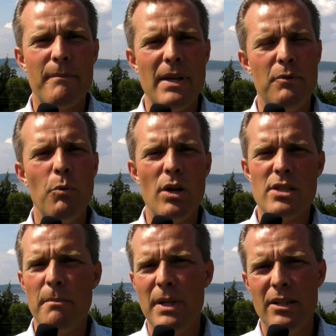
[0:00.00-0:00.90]
if you want
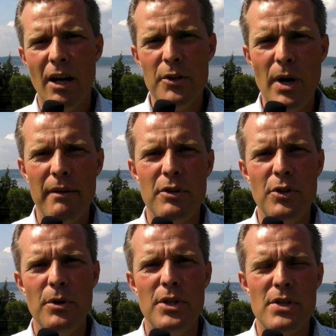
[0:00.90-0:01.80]
something done, you have to
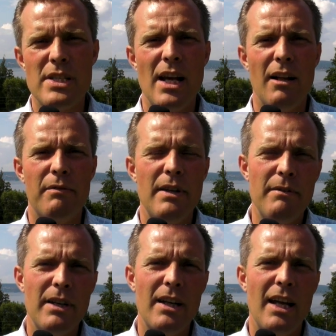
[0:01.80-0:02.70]
do it yourself,
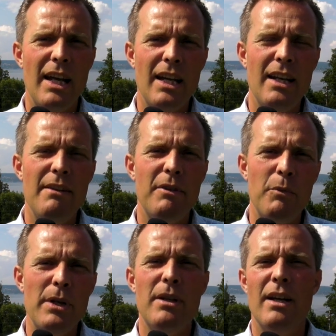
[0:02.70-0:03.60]
even
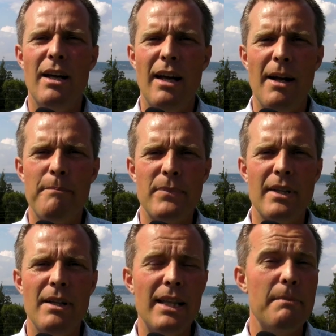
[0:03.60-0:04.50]
with
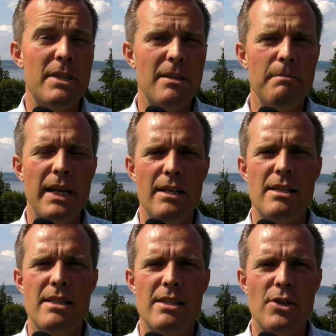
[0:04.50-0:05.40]
limited
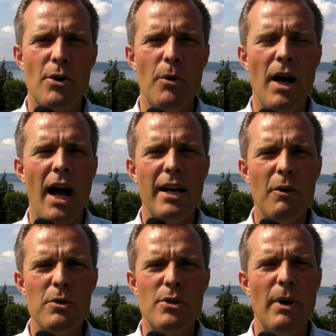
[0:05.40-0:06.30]
means. So I
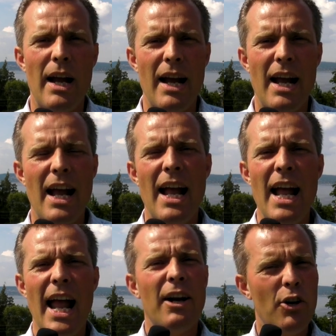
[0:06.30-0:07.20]
also
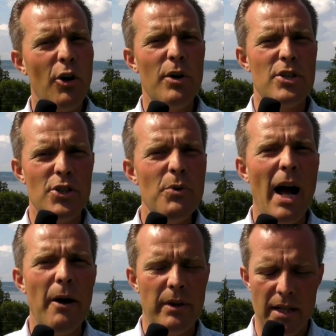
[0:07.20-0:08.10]
encourage you
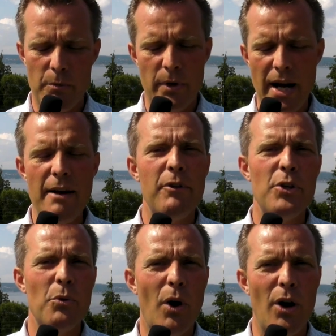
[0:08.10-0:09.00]
out there, wherever
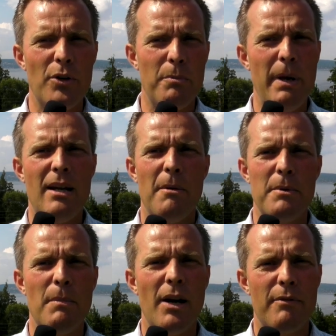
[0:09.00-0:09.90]
you are, to pick up
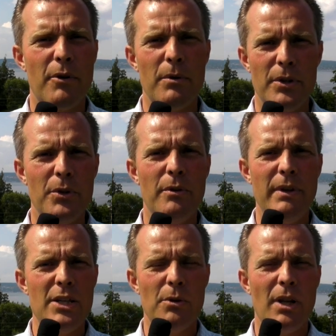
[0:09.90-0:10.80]
the microphone and do a
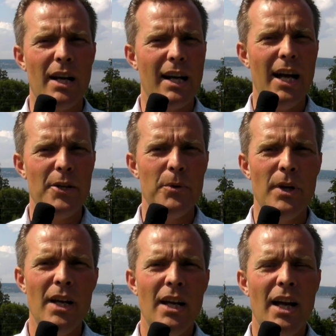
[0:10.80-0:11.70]
video like I do
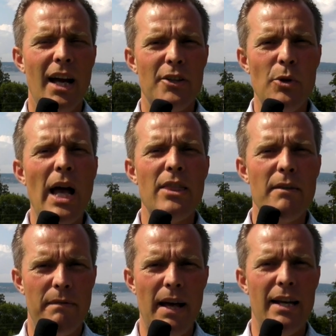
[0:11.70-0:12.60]
to end
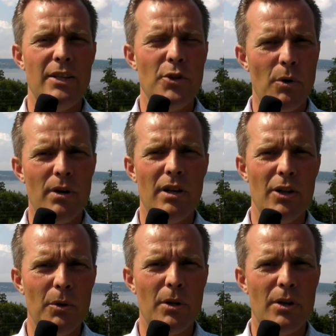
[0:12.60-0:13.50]
the Fed in your
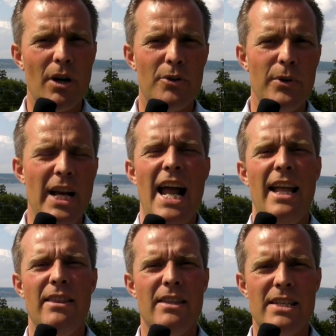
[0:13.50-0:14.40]
local country
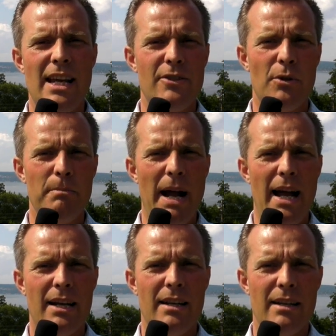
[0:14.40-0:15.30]
and the central
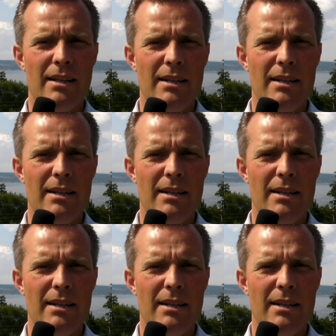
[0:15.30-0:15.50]
bank.